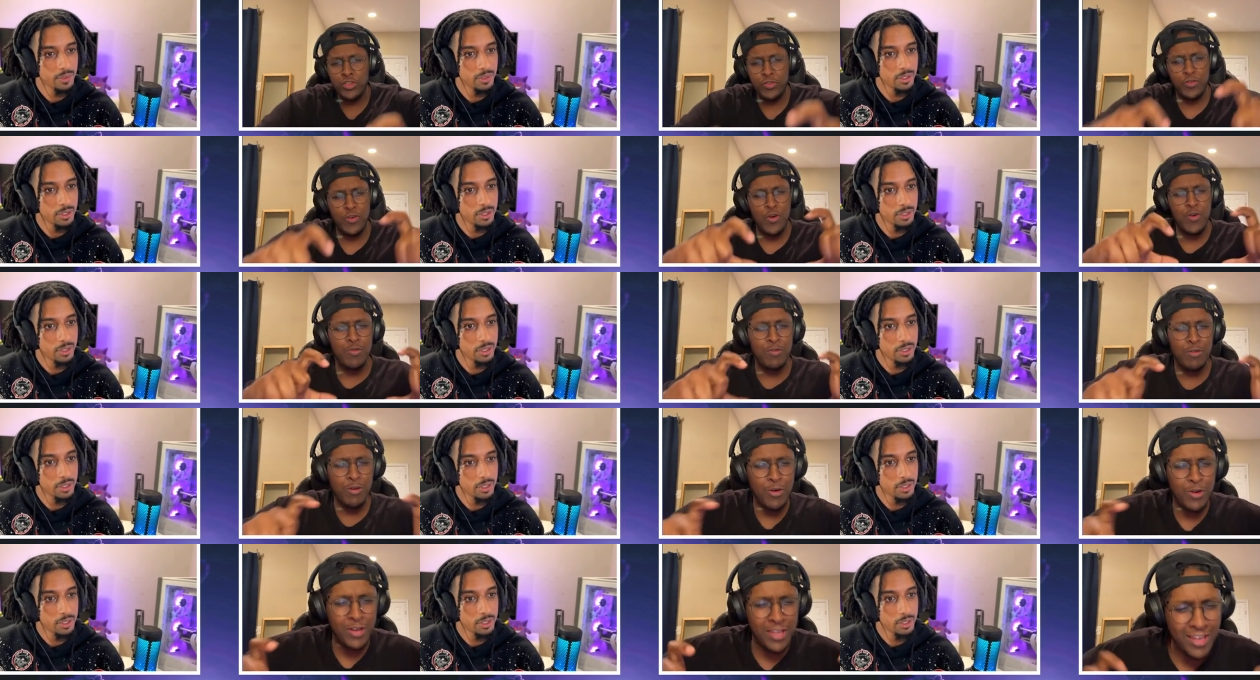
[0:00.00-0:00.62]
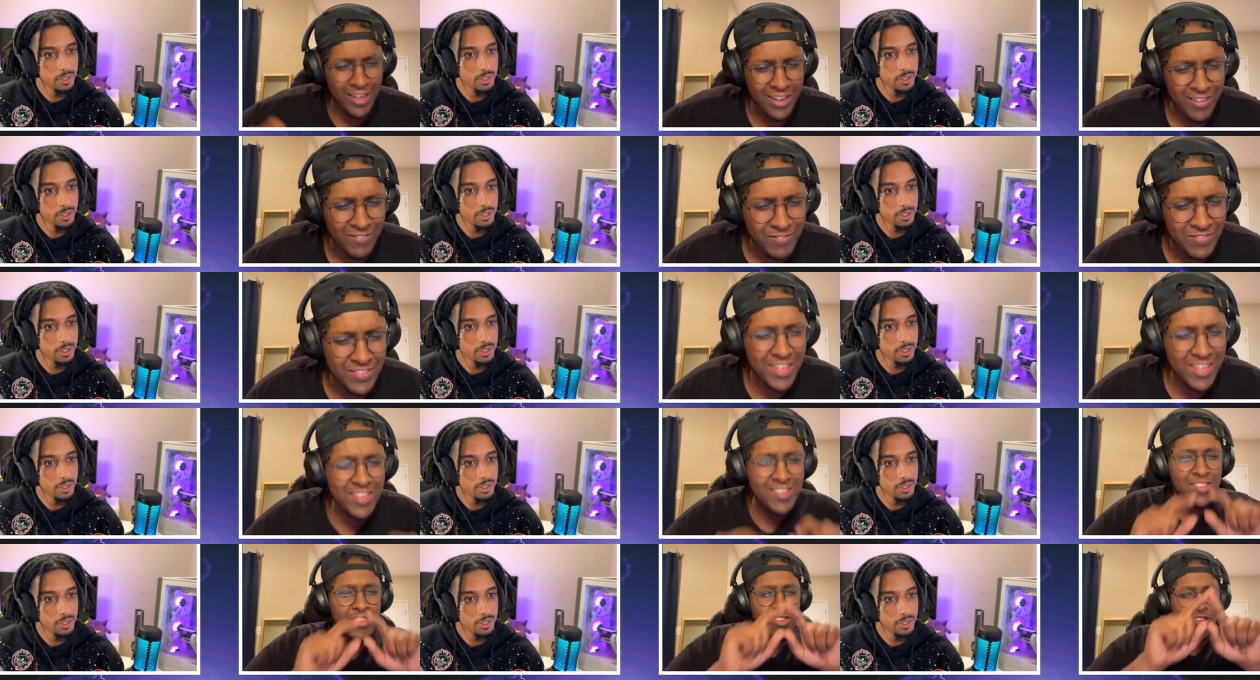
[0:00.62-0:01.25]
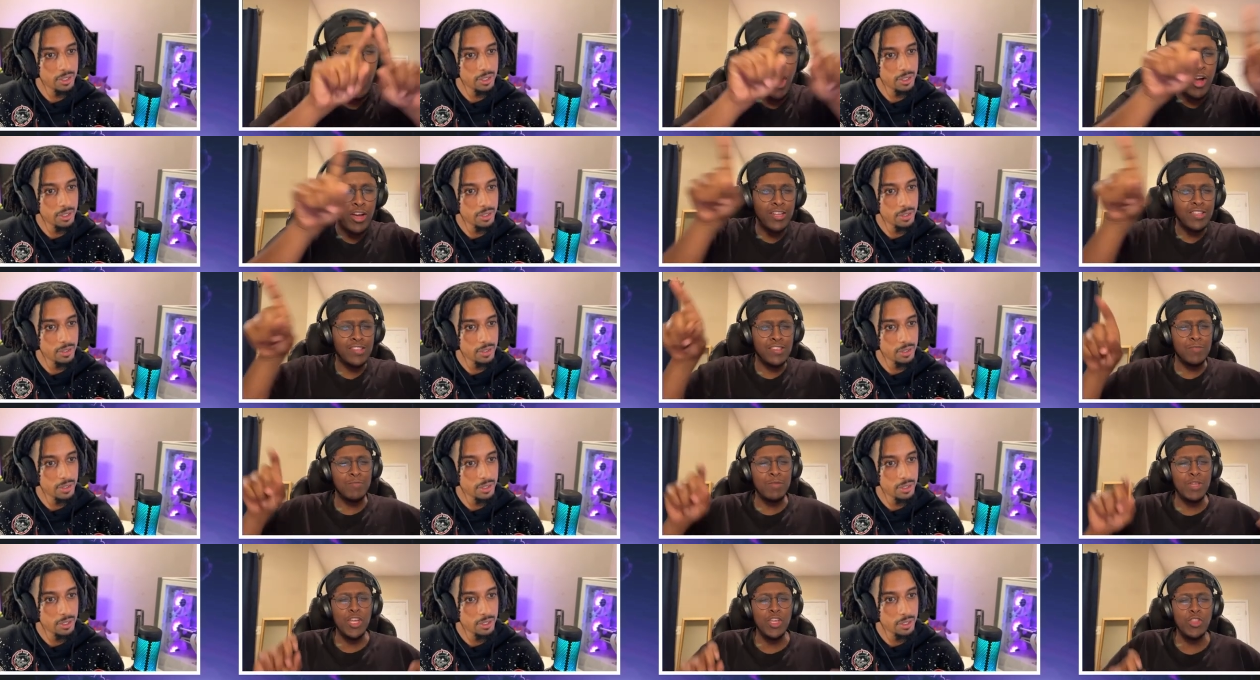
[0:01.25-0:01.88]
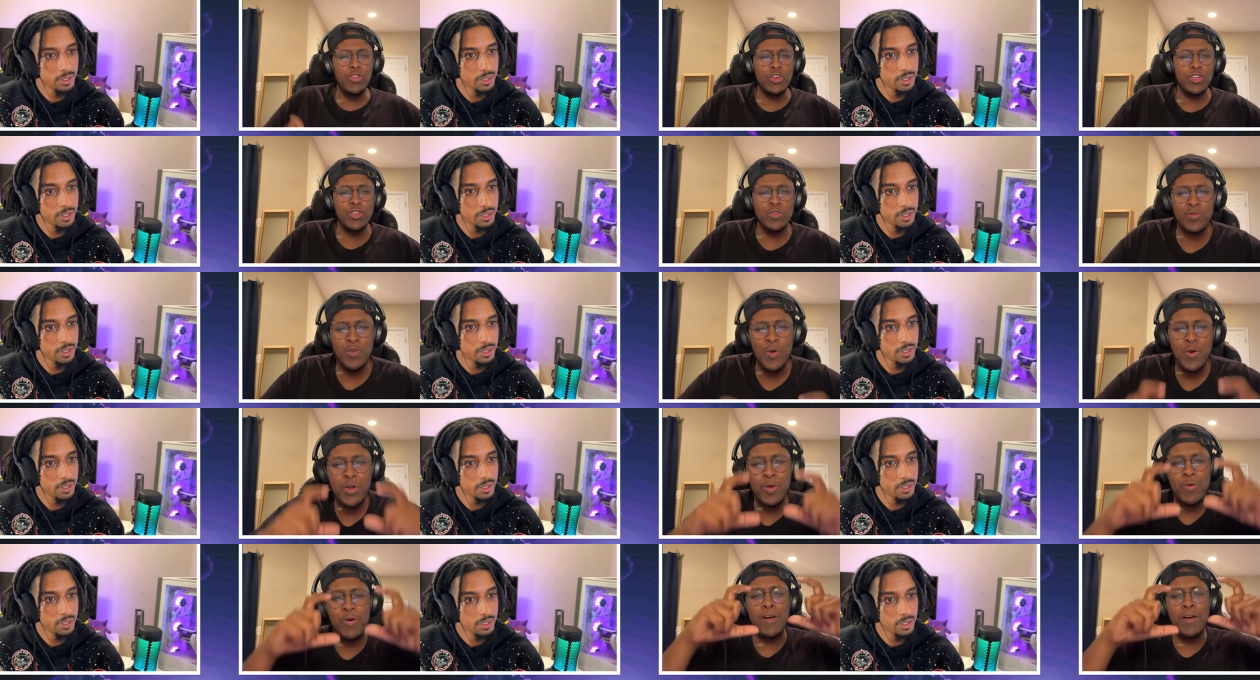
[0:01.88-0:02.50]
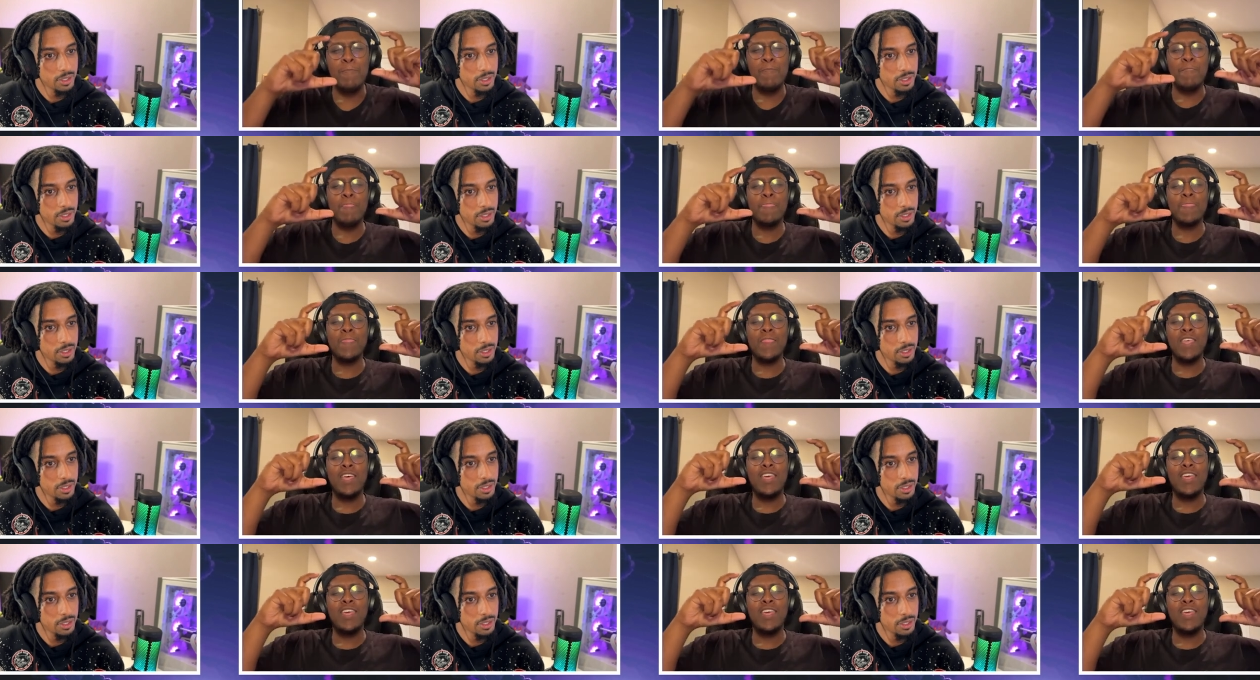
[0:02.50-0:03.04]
Speaker 1: took his phone, okay? He's talking to the media. He took his phone and went,